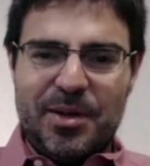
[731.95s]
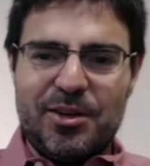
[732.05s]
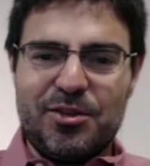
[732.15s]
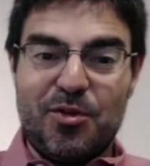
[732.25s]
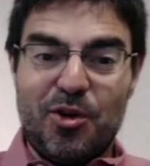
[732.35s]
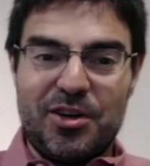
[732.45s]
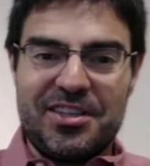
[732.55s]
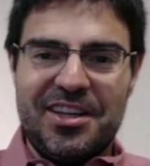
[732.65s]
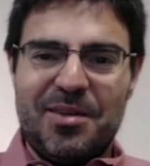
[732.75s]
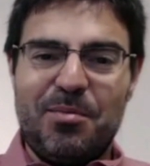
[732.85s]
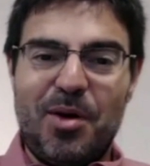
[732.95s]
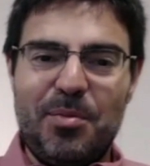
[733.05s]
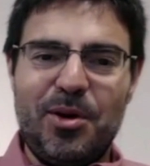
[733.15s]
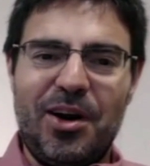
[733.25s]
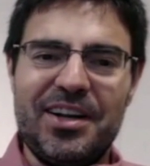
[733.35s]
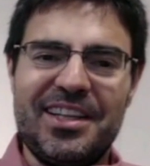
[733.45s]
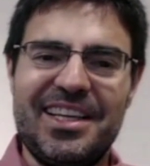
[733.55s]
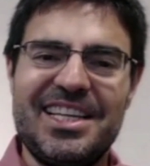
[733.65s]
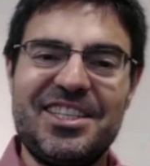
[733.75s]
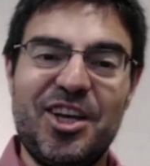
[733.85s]
Because, of course, popularity
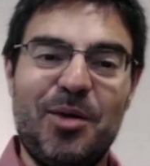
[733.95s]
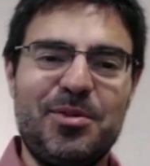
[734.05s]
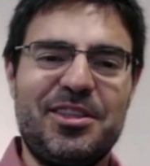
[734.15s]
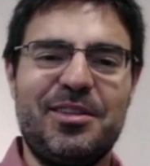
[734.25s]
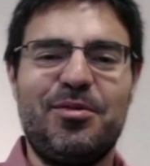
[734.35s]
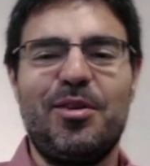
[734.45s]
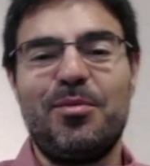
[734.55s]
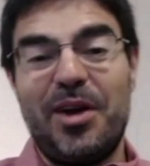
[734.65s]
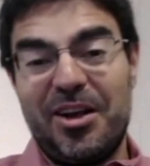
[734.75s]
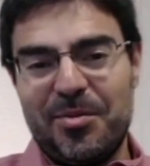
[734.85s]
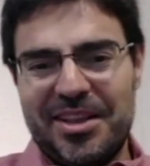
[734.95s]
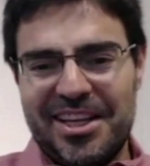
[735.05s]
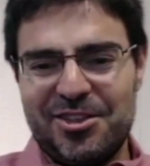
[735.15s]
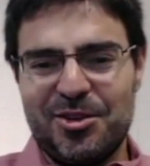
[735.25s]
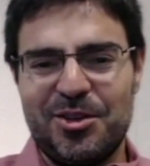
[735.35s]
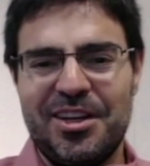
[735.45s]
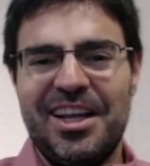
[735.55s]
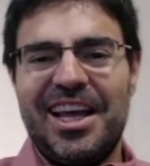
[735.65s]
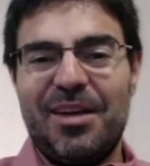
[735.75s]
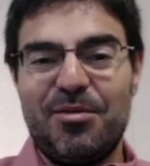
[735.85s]
is the opposite from recommendation
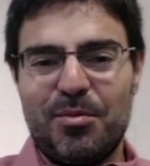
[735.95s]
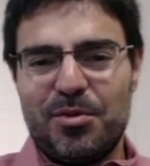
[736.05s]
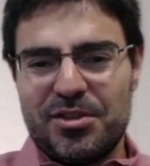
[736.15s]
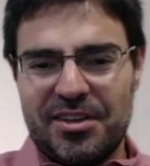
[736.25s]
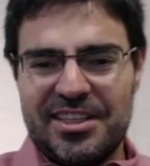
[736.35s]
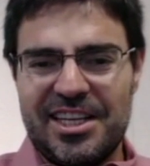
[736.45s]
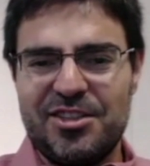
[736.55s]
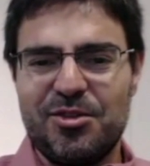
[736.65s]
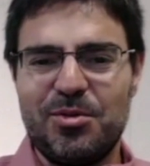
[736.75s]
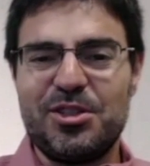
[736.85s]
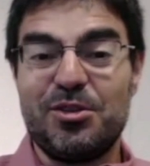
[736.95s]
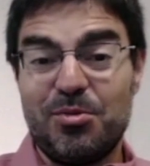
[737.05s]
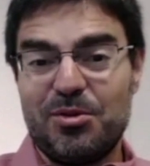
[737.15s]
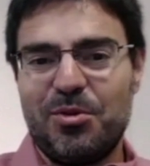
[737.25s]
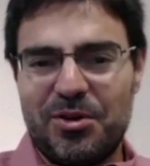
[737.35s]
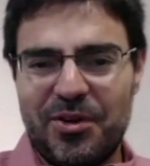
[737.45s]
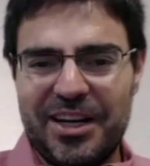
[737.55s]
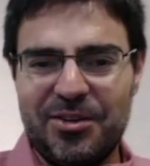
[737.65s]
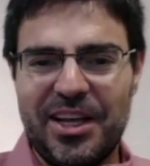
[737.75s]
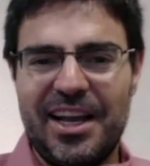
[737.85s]
and from personalization, which is what we're
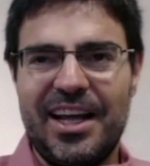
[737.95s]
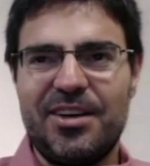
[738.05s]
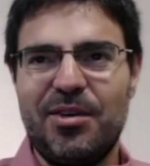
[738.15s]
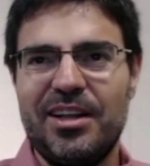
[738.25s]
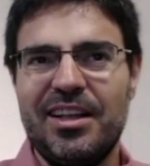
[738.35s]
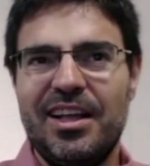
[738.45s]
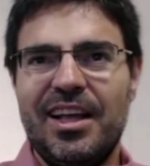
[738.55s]
trying to get at, right?